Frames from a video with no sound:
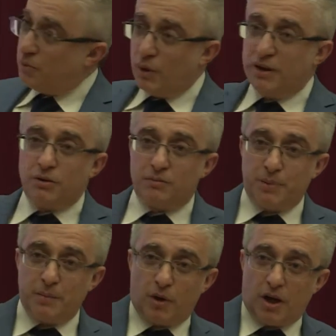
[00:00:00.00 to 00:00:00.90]
when
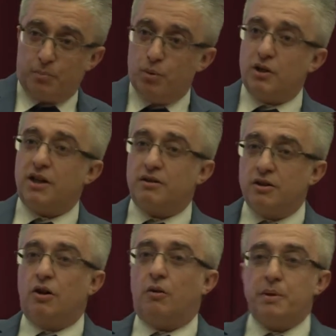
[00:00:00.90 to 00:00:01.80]
people are poorer,
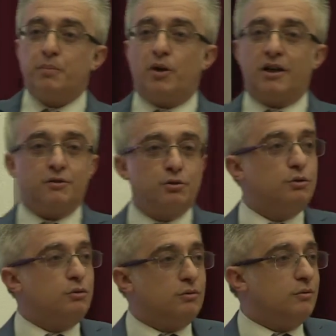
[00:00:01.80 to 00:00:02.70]
no, people are
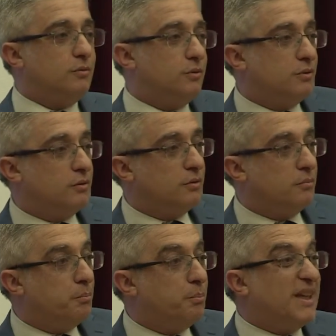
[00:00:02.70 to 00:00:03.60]
too
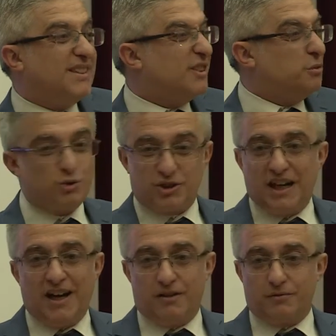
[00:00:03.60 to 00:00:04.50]
busy to
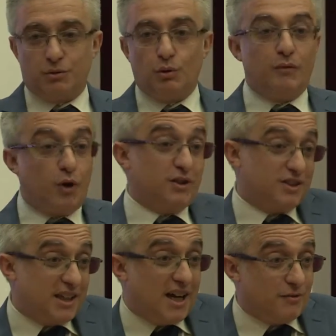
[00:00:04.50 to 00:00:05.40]
starve, to avoid
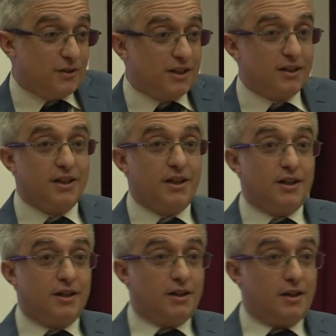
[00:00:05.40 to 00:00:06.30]
starving.
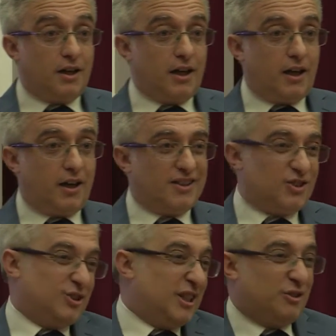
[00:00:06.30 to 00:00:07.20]

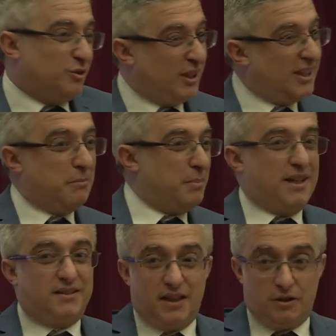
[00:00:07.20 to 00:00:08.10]
So they don't really pay
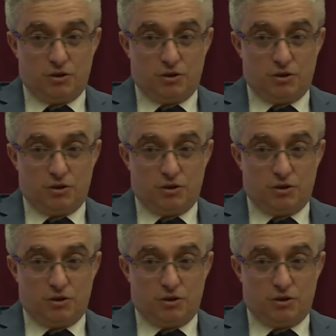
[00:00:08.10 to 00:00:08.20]
attention